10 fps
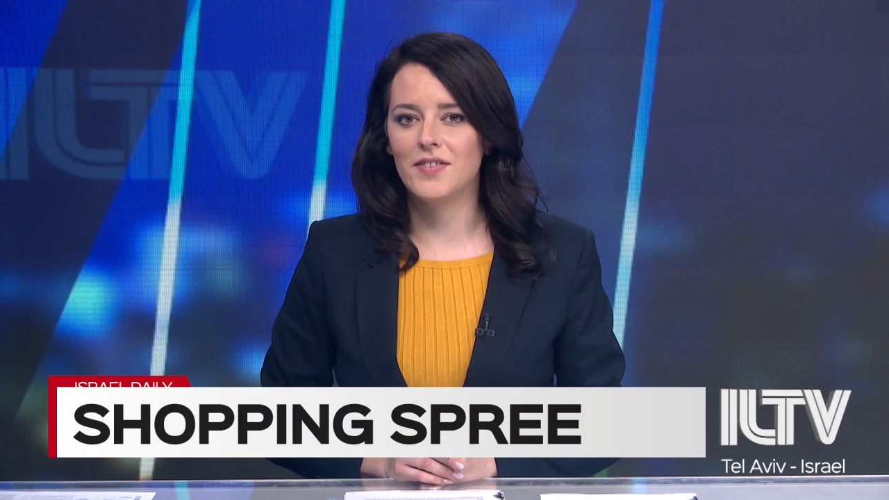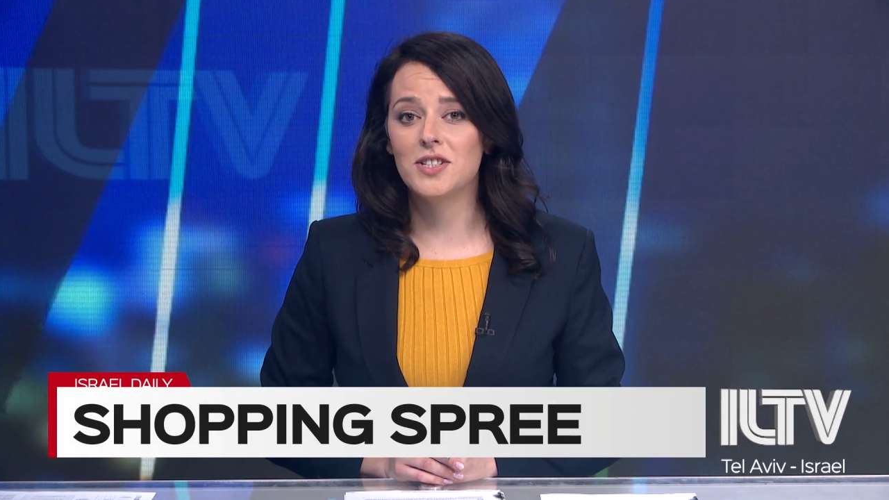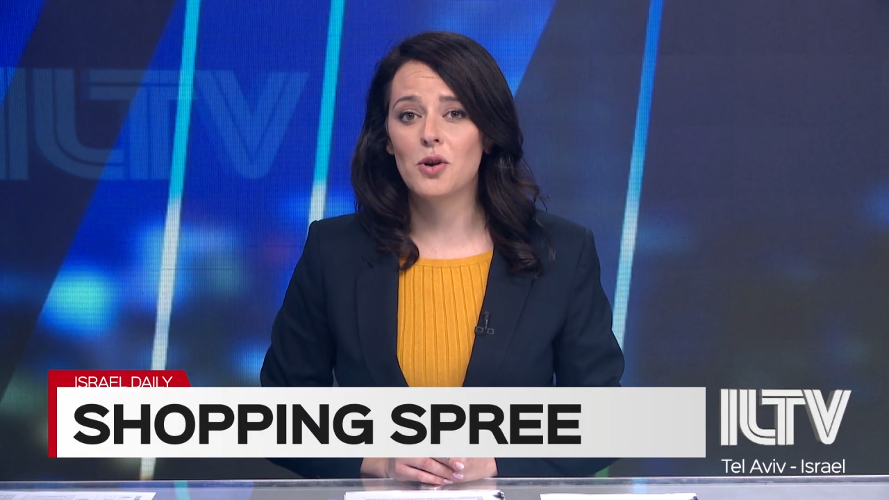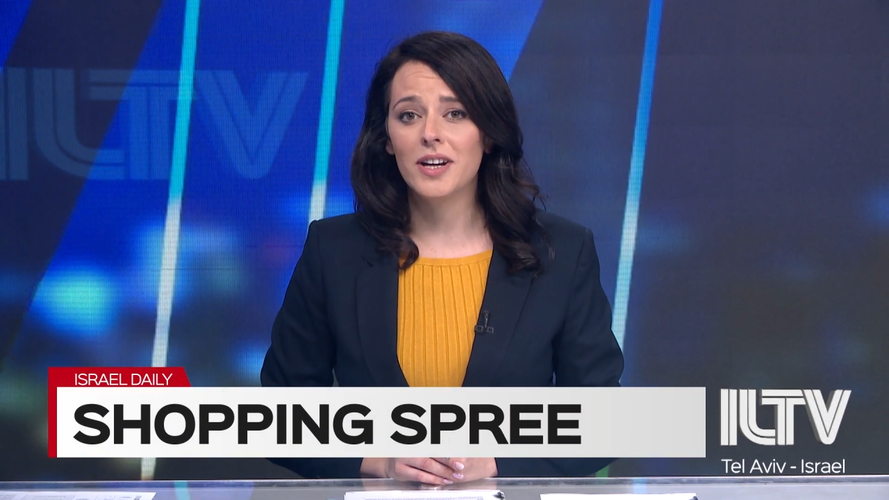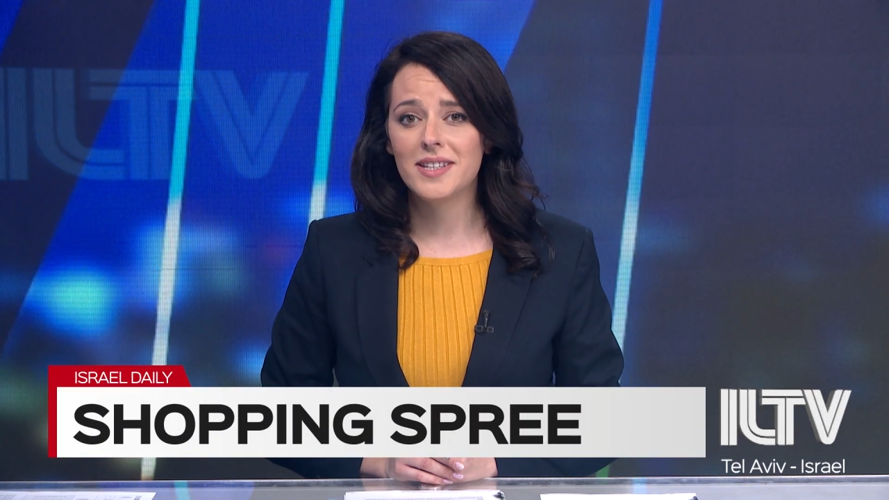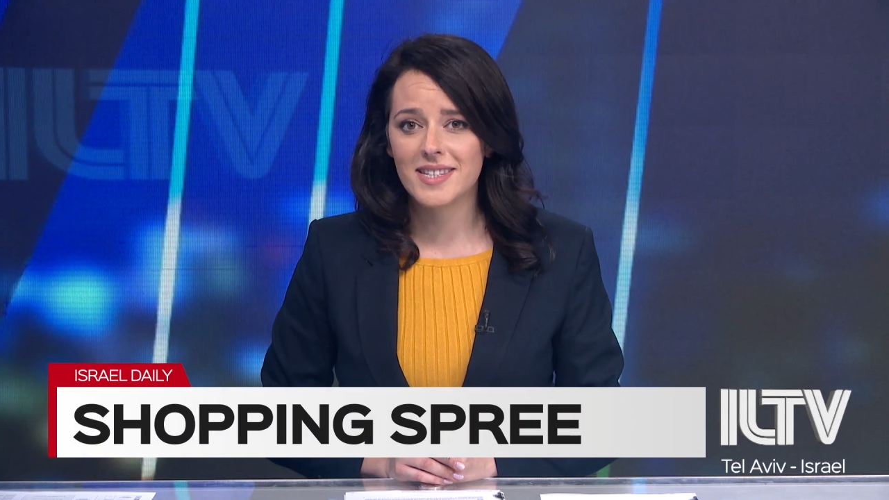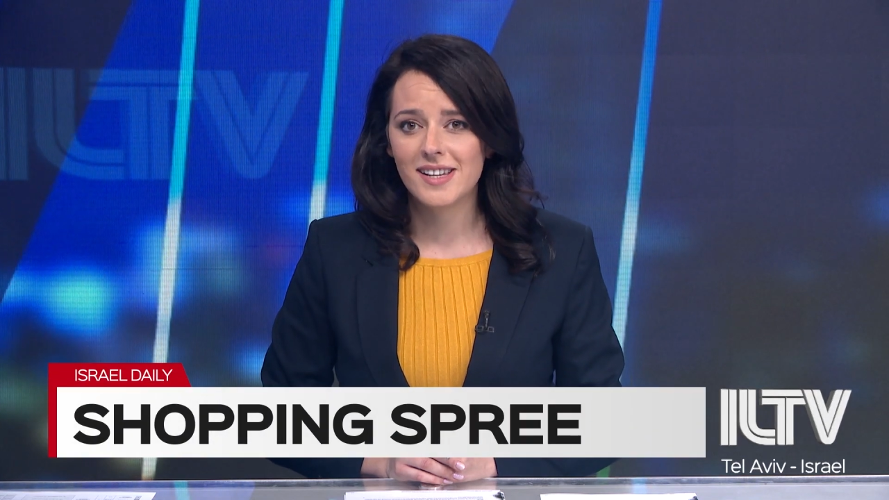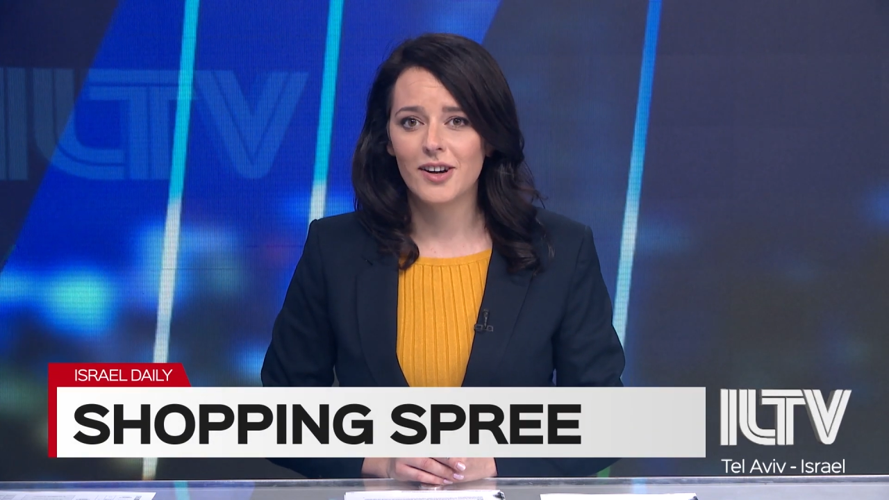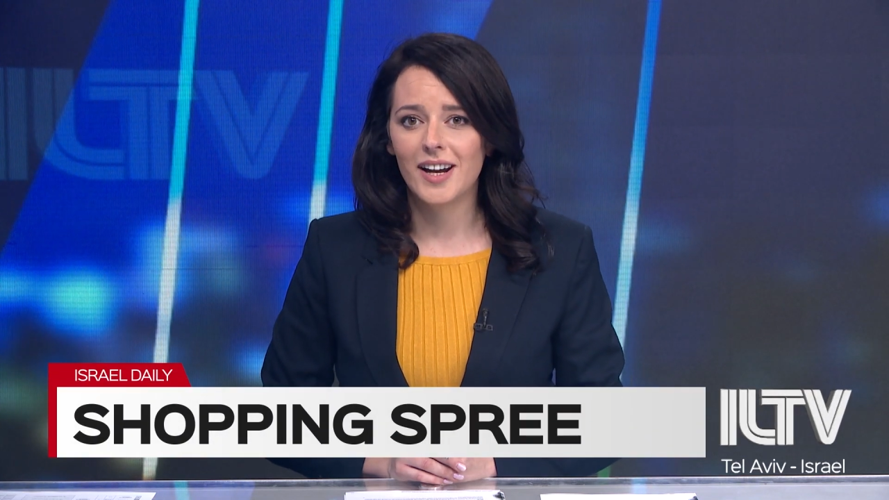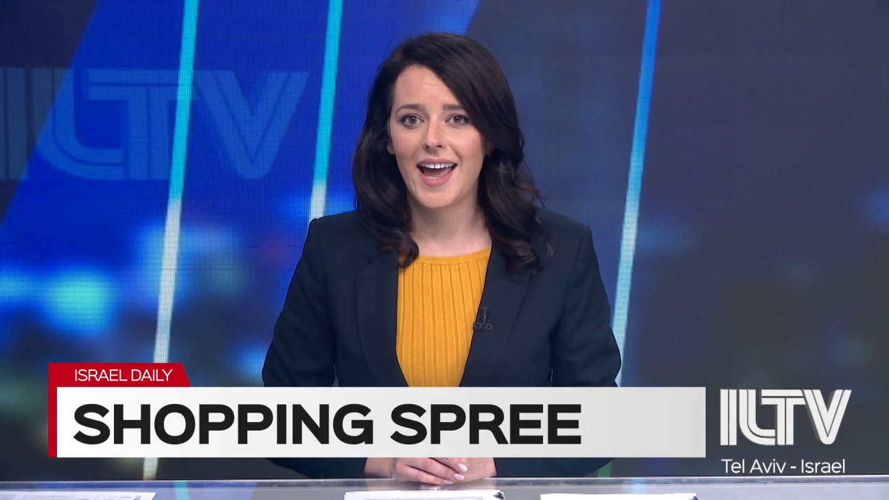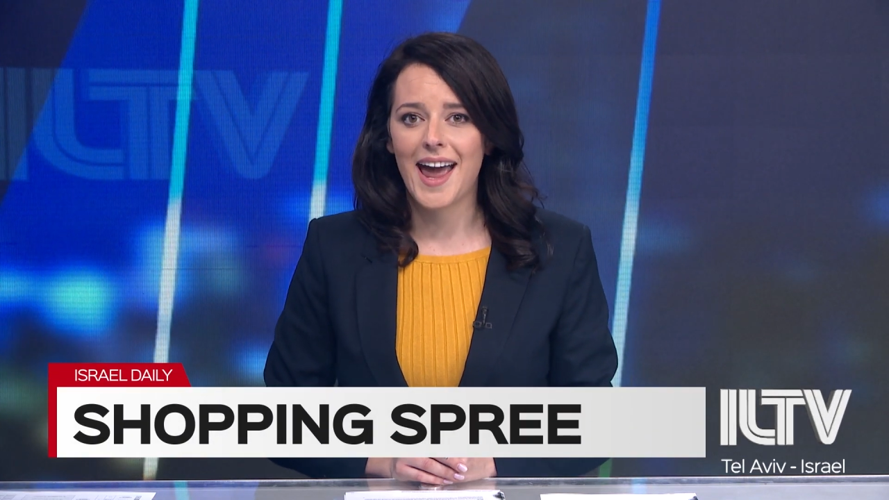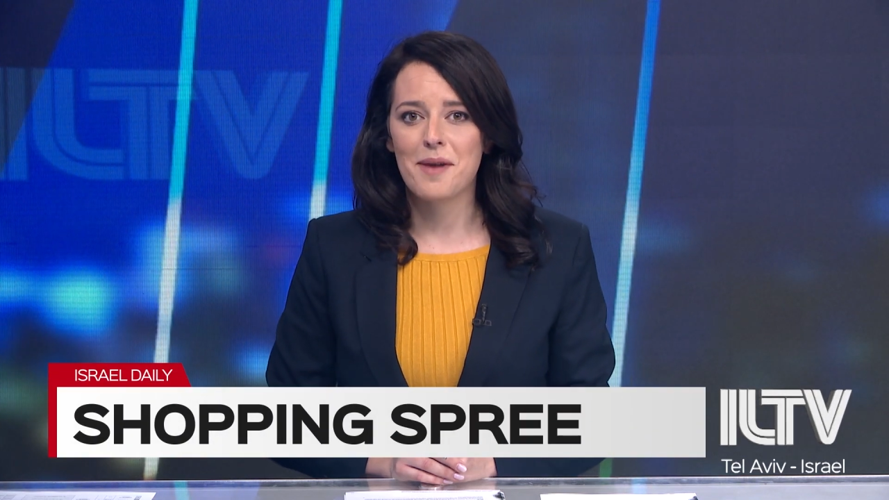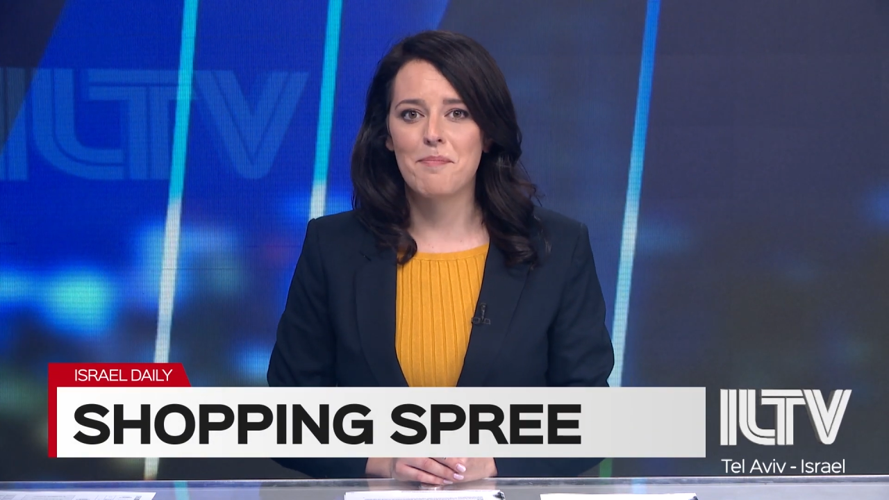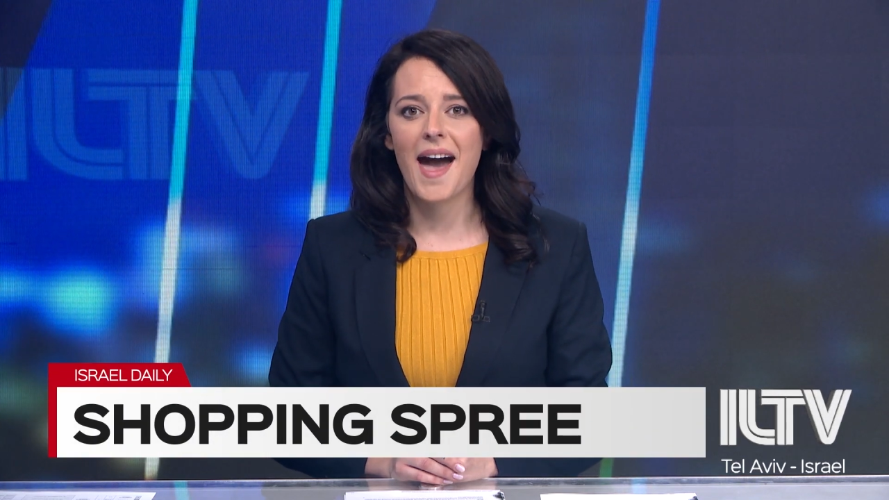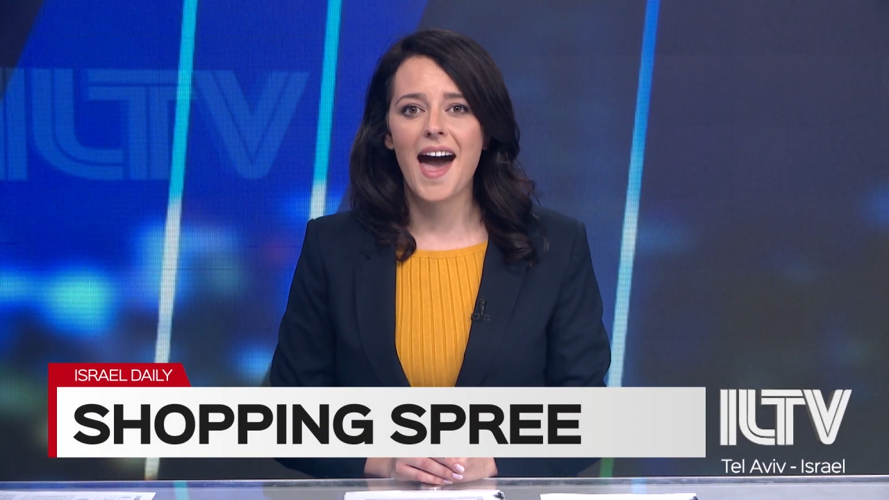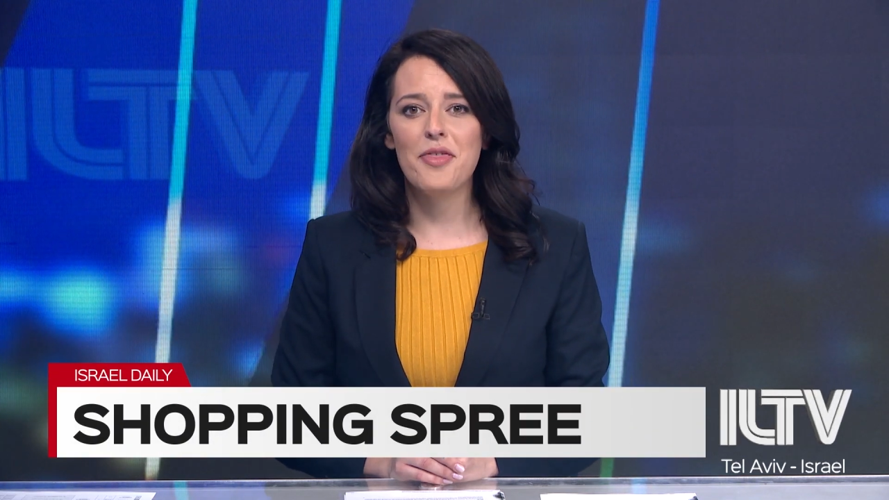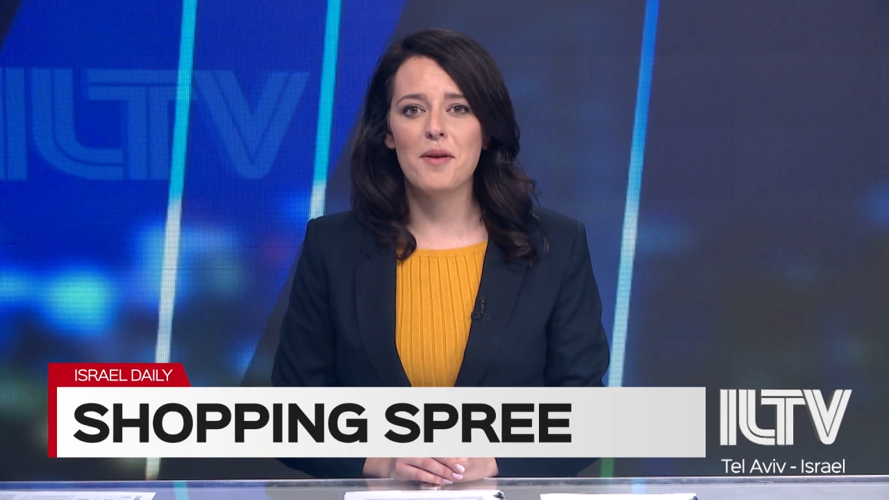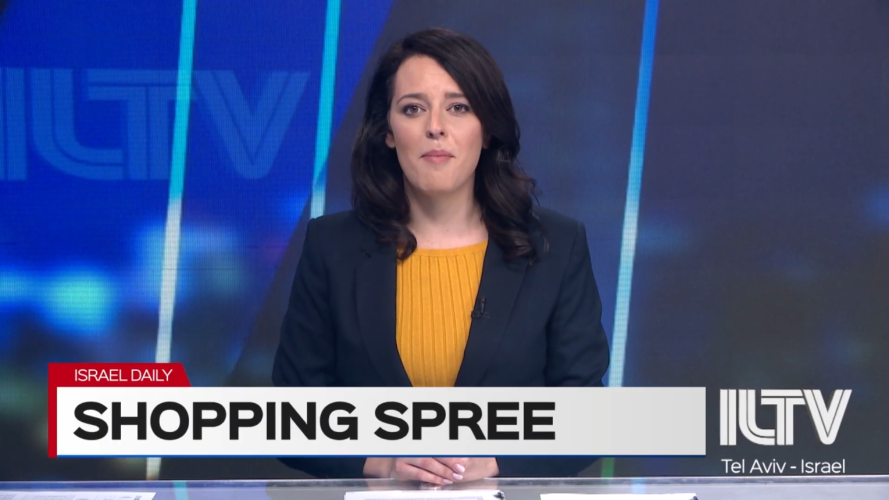Victoria's Secret and Bath